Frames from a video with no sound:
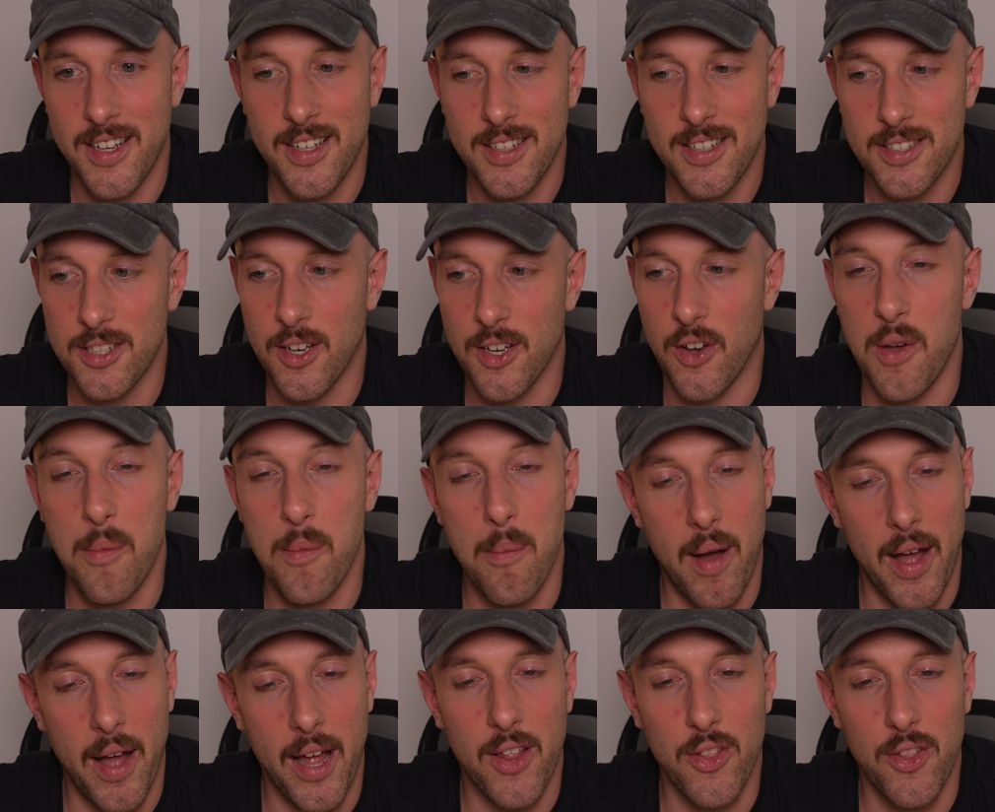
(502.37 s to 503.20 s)
So it
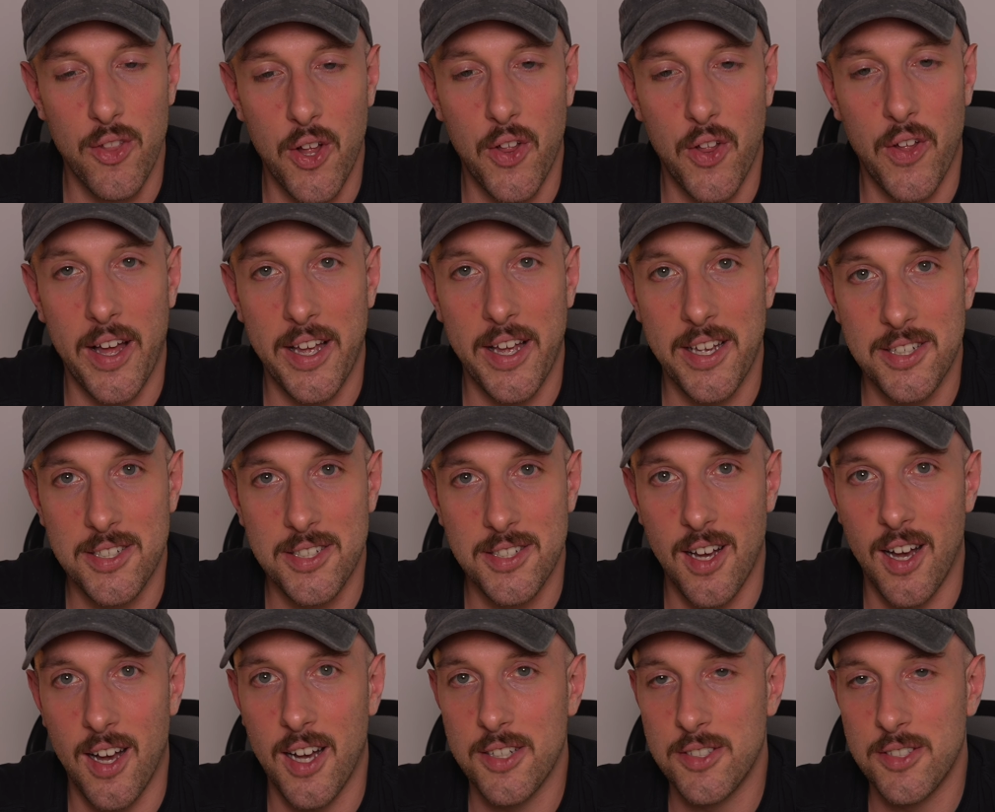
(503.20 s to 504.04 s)
might look like it
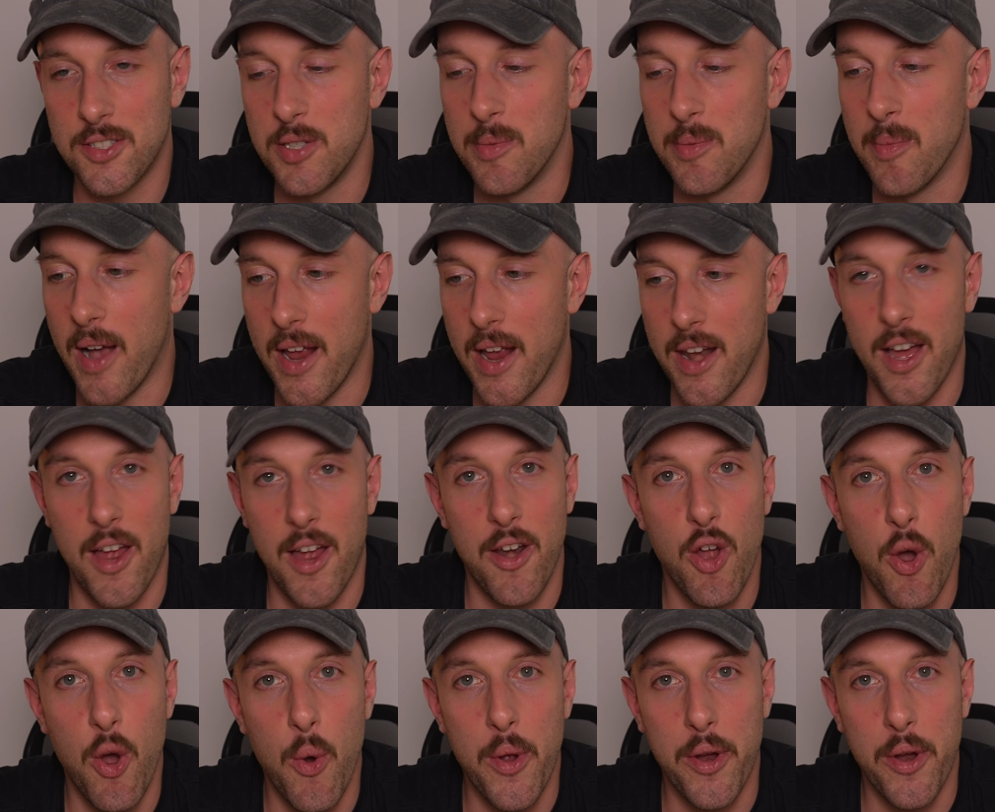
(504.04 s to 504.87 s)
sucks, you might not
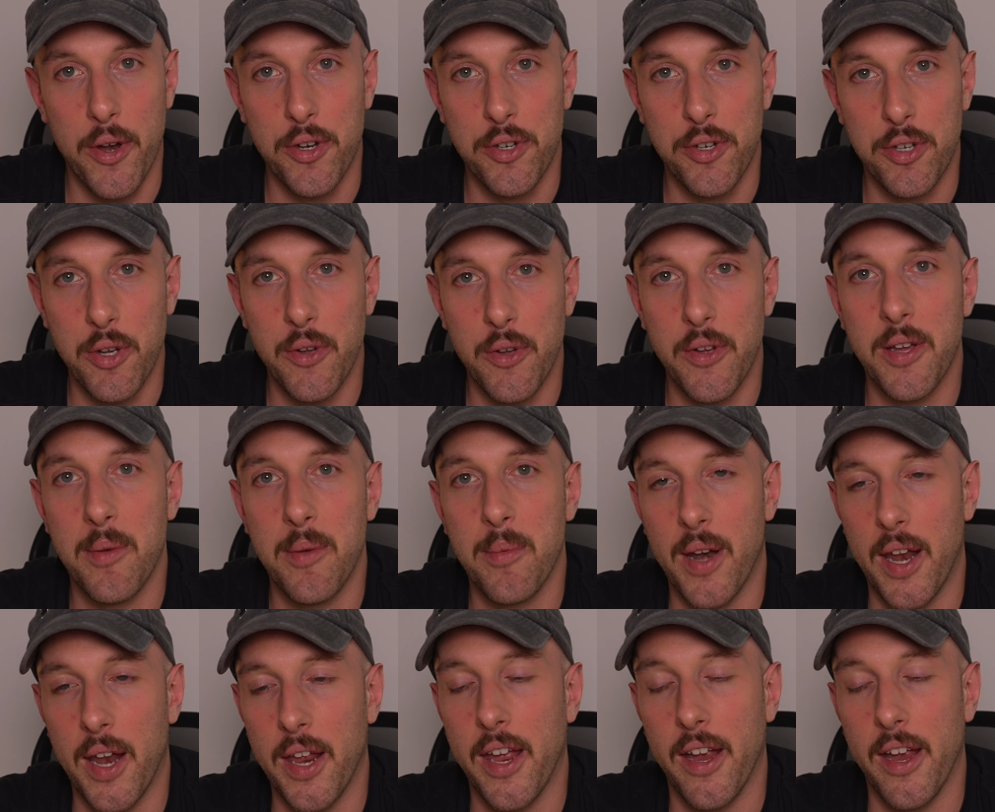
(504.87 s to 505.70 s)
know what you're doing,
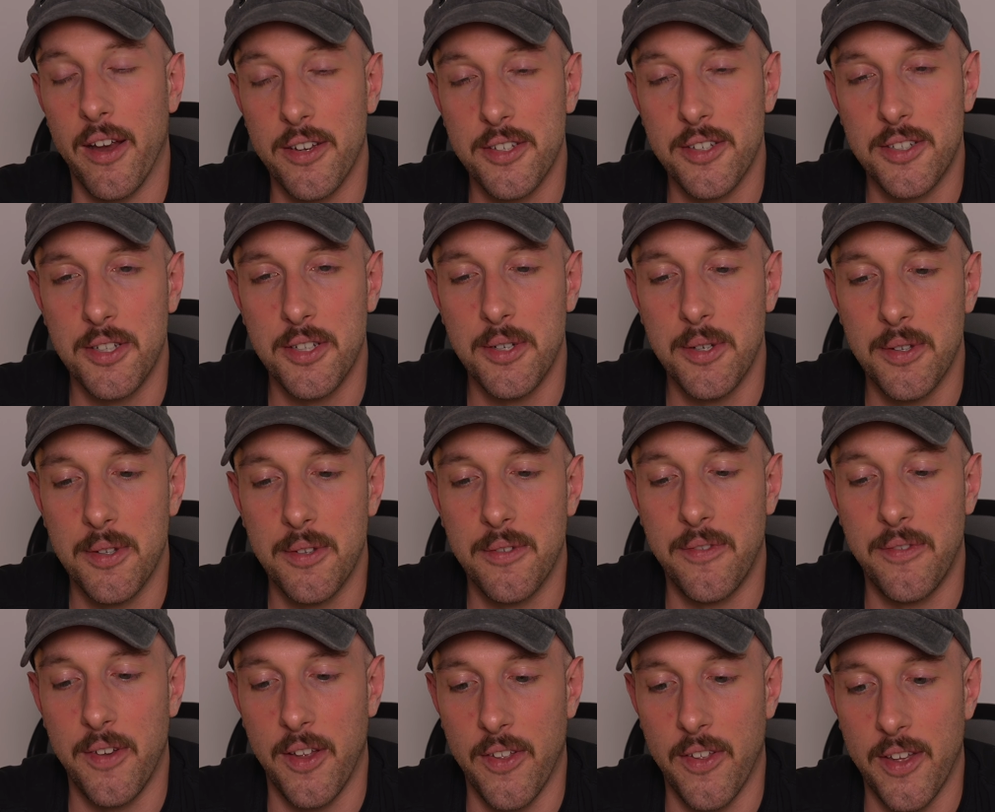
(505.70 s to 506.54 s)
but I guarantee you the
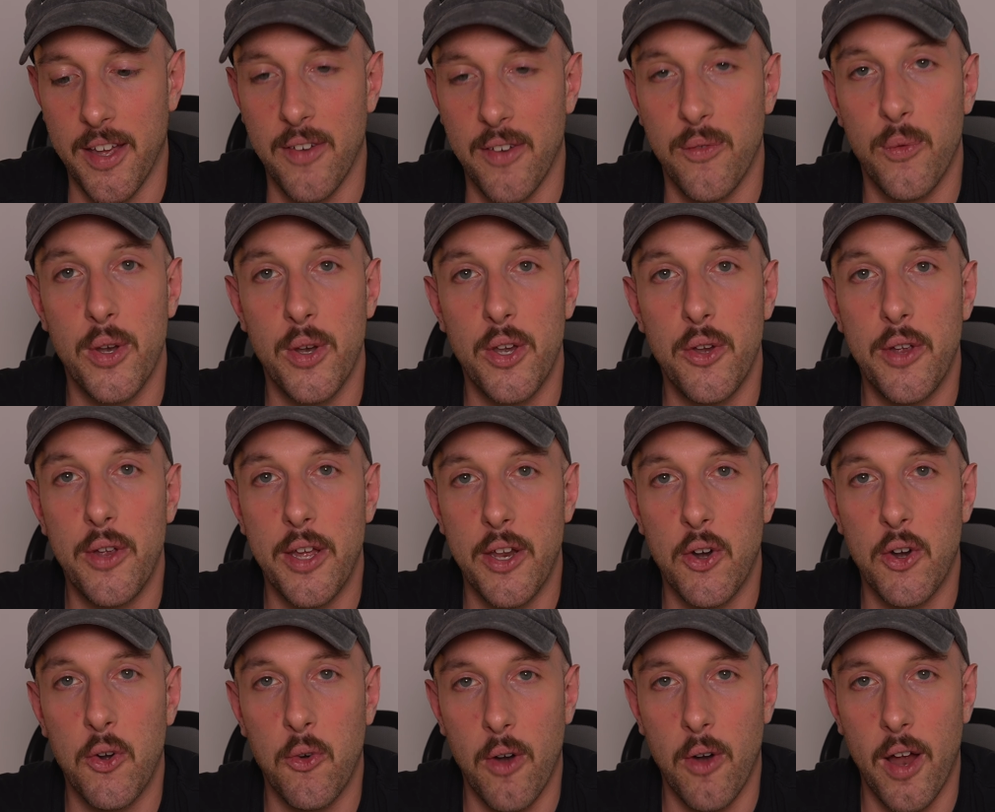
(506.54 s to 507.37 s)
feeling of when you get
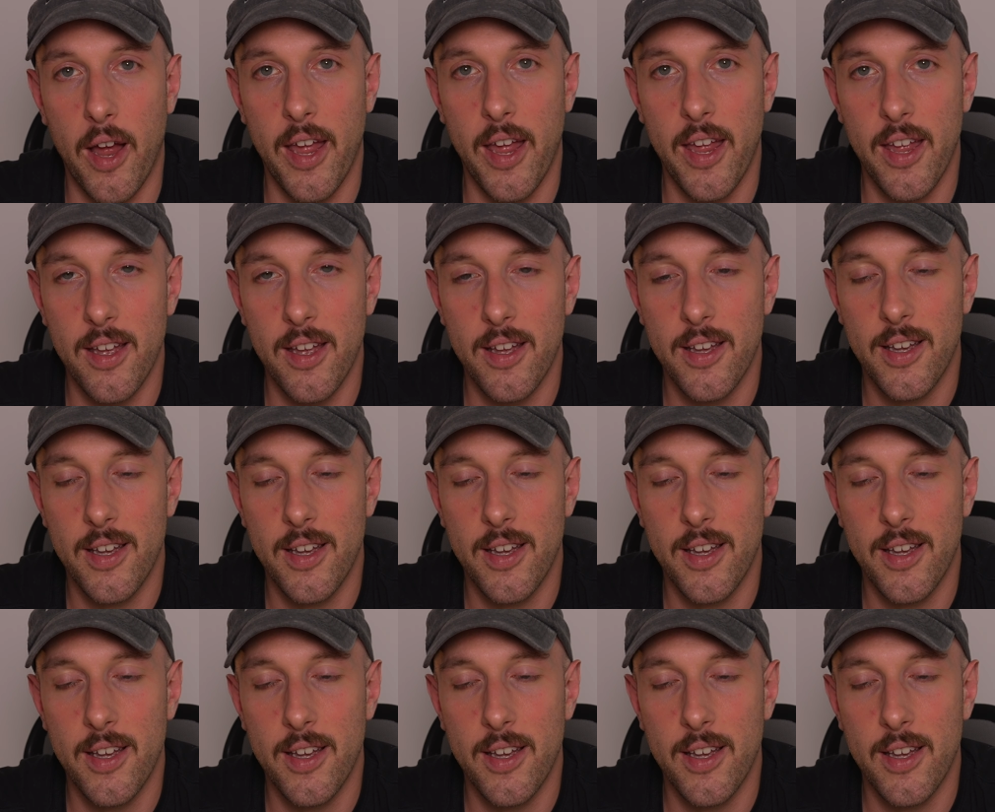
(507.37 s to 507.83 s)
it right